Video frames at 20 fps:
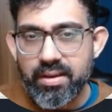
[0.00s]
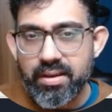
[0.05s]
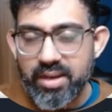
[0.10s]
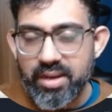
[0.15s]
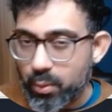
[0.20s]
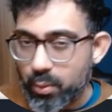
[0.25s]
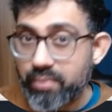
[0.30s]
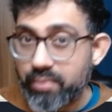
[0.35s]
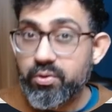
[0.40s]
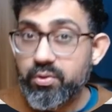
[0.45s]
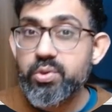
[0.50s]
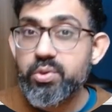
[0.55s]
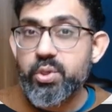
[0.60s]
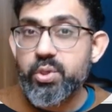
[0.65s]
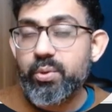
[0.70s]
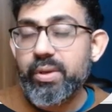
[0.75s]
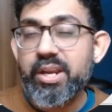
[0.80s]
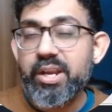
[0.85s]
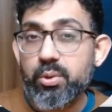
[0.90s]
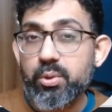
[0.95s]
Now, of course, you
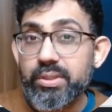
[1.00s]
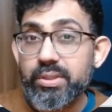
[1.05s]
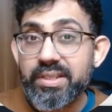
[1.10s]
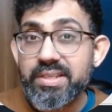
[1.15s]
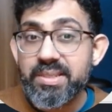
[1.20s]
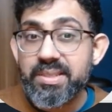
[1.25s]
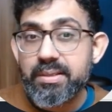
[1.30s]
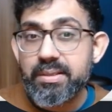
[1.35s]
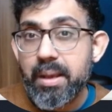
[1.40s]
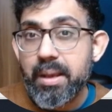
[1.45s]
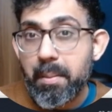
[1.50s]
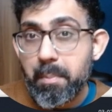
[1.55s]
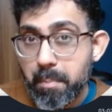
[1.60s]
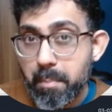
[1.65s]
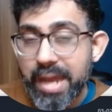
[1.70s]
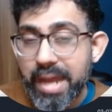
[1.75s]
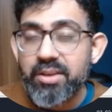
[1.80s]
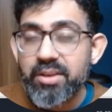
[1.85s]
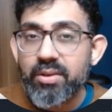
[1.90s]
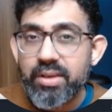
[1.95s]
can do this
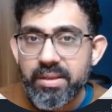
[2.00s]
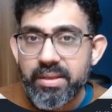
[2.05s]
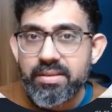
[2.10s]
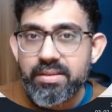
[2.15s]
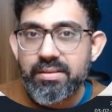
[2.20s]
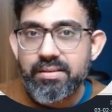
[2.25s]
manually,